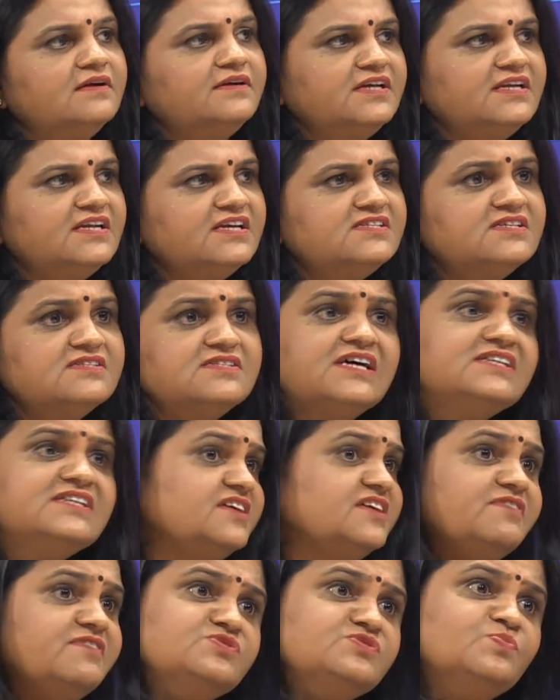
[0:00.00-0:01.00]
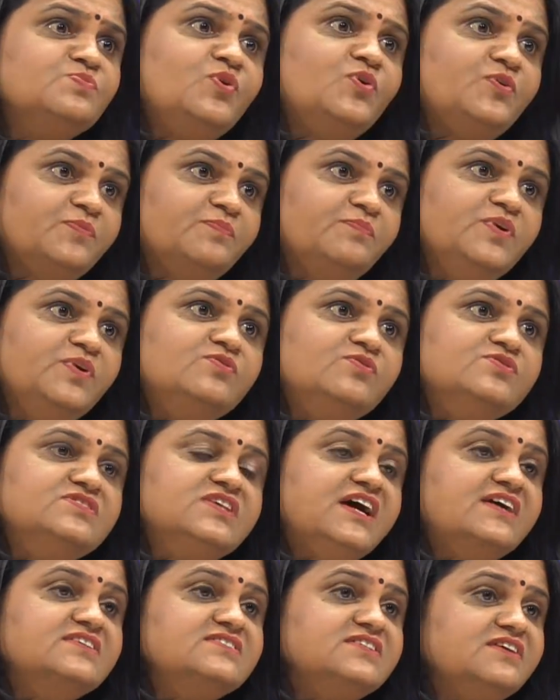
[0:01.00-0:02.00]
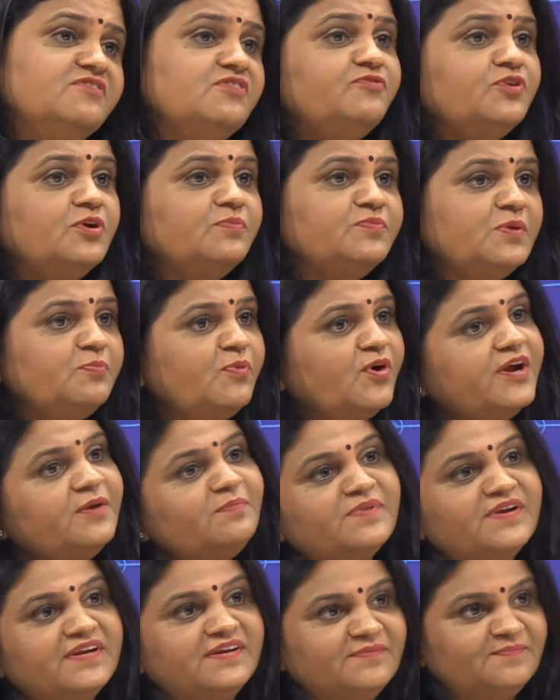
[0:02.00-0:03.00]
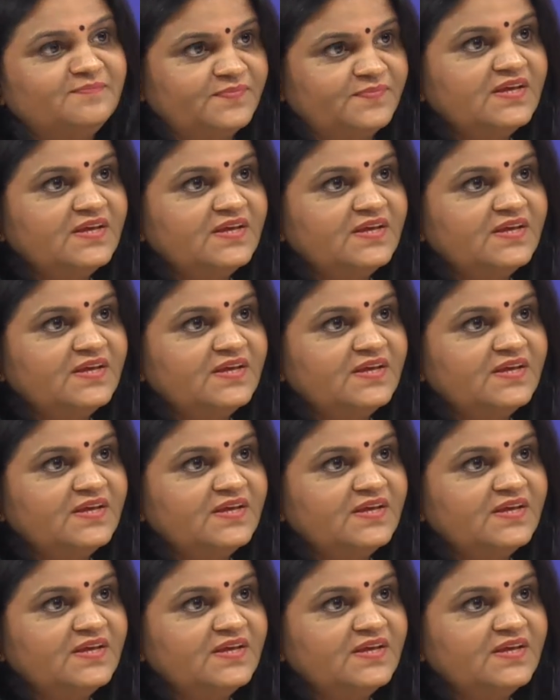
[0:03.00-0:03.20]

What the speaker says: teenagers are saving more because they are saving from their pocket money.